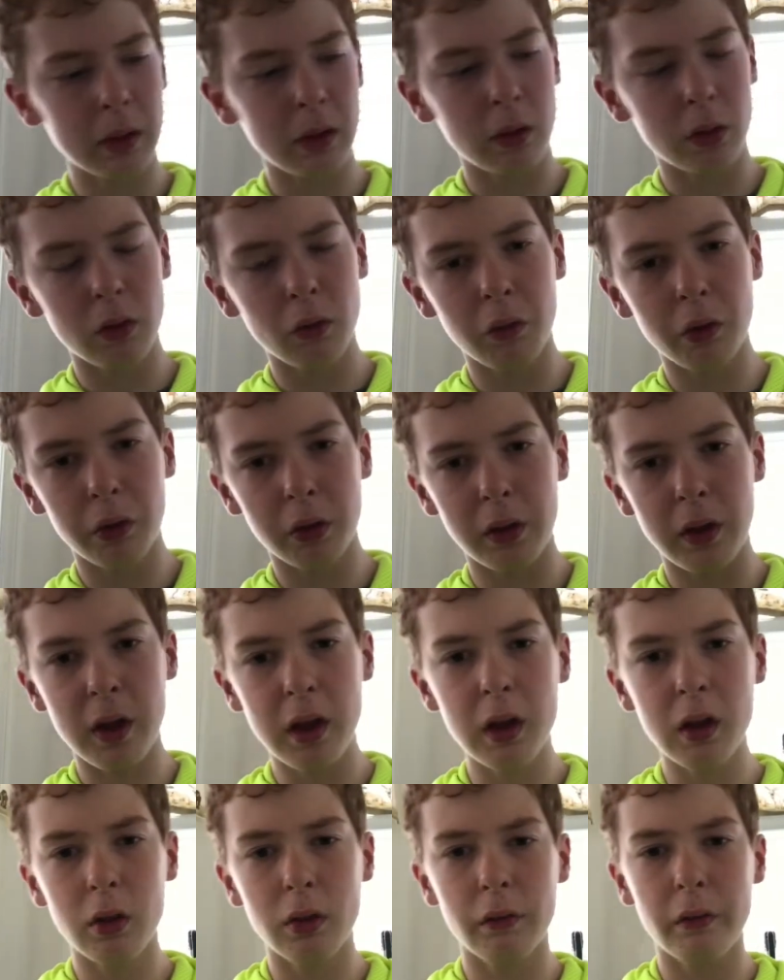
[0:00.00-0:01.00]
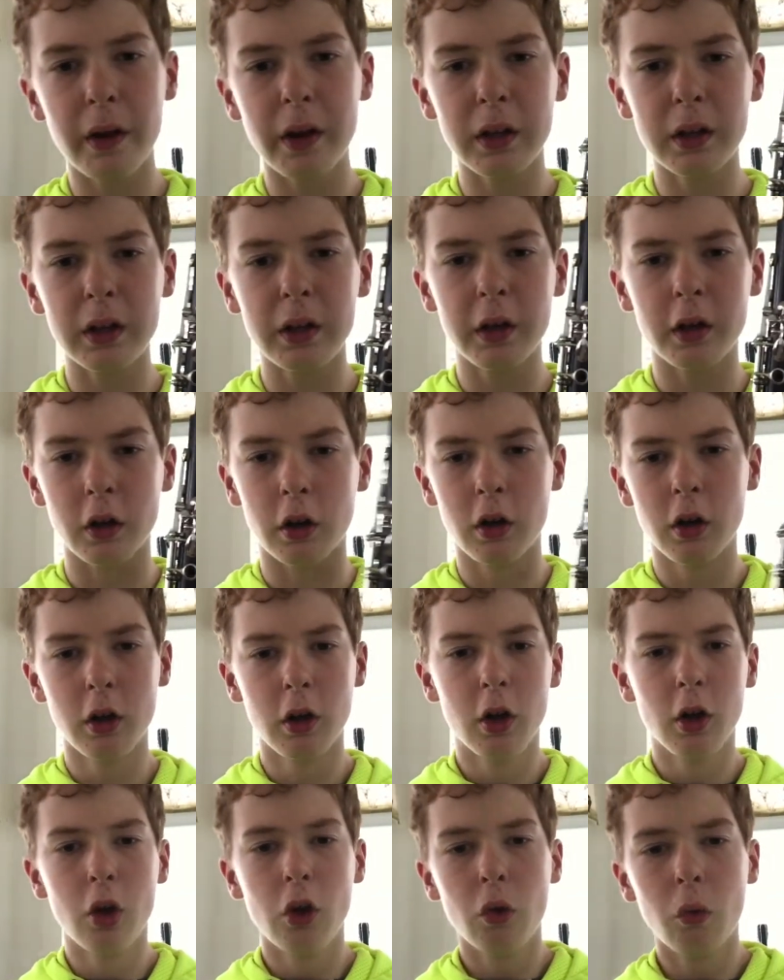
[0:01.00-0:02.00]
keys. The ones to hit is right here.
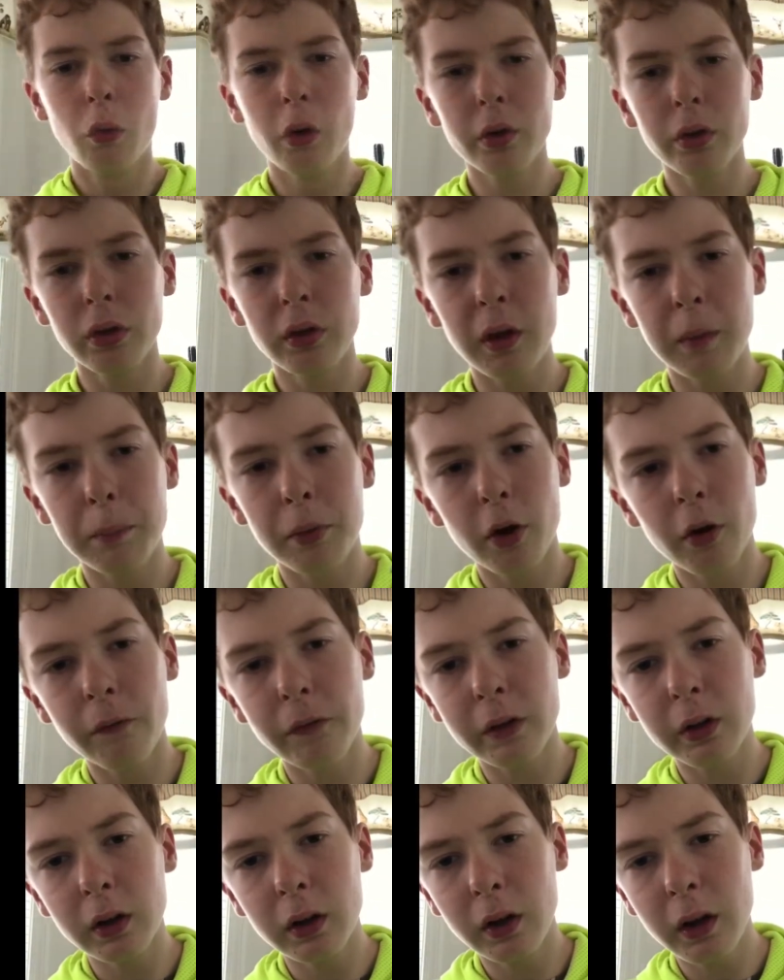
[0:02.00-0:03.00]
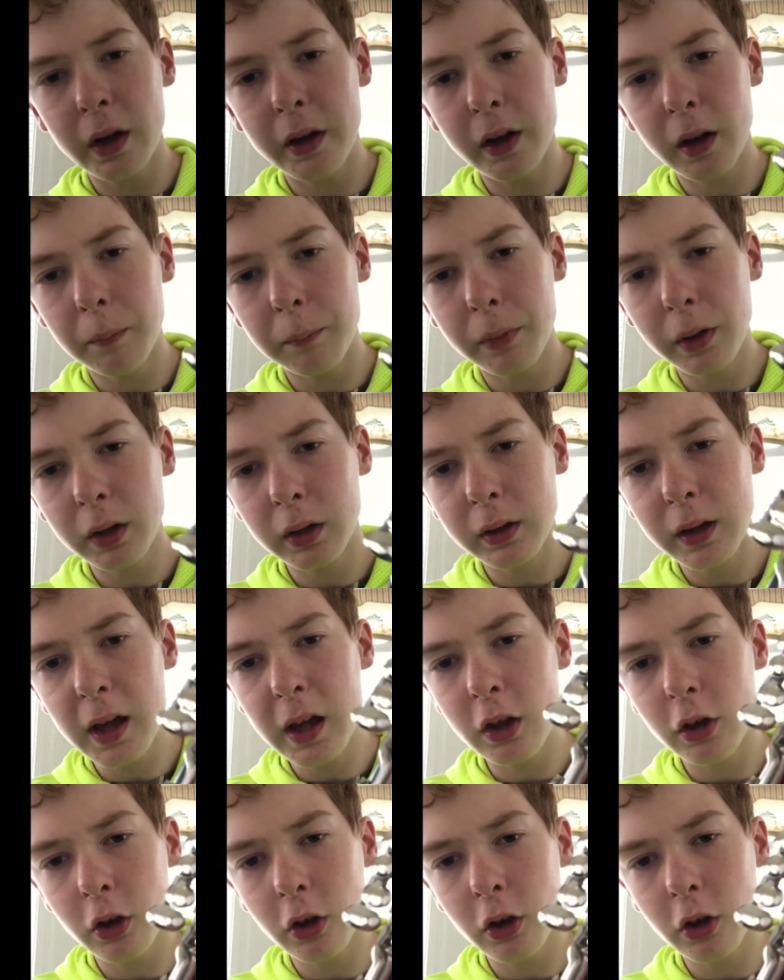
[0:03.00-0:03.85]
Once they perfectly line up like that,